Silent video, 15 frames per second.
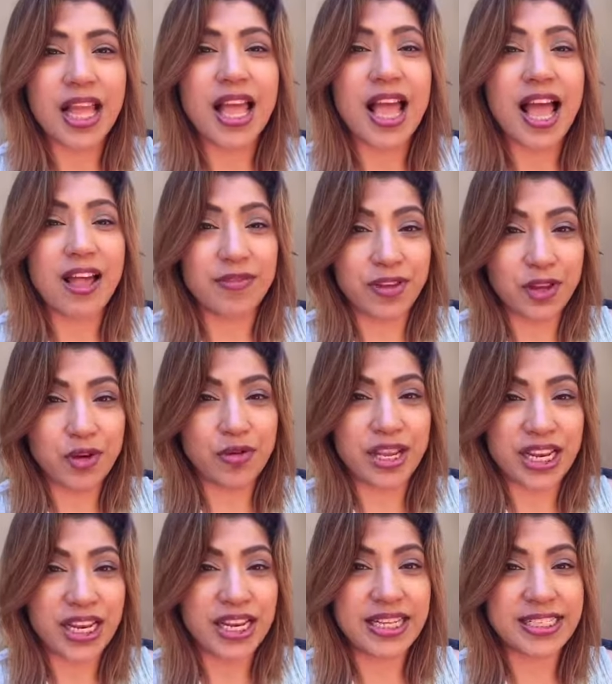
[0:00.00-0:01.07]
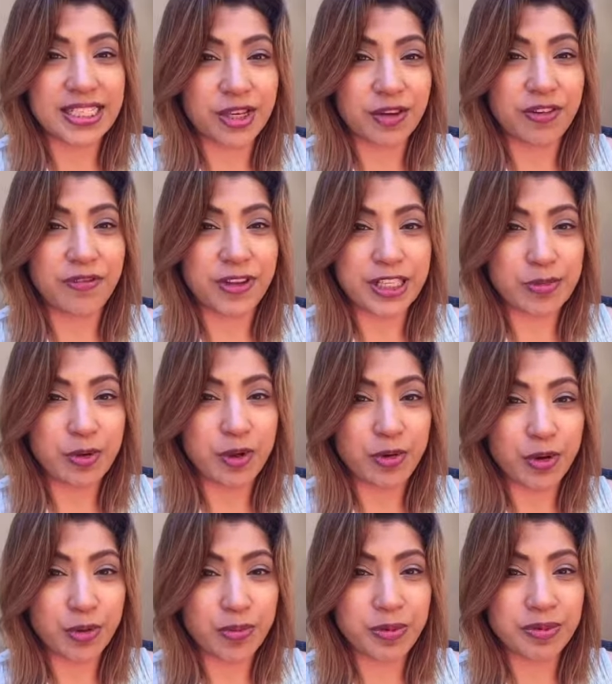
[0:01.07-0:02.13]
Have you created a secret Facebook
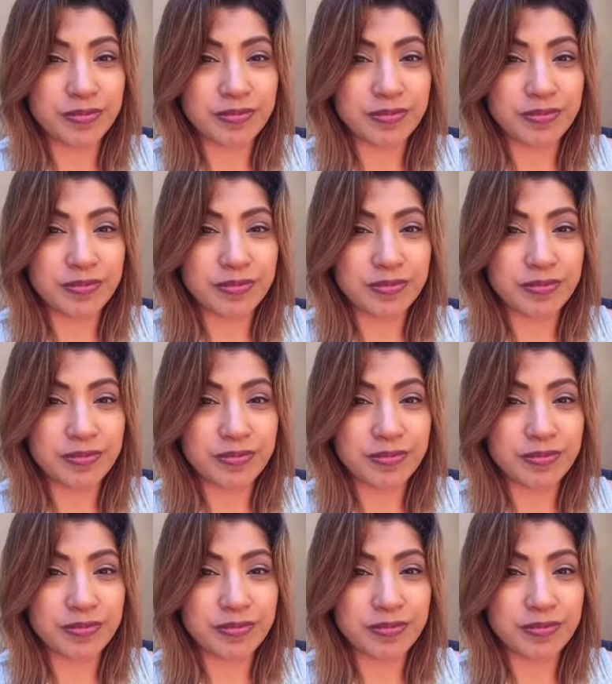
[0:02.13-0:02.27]
group?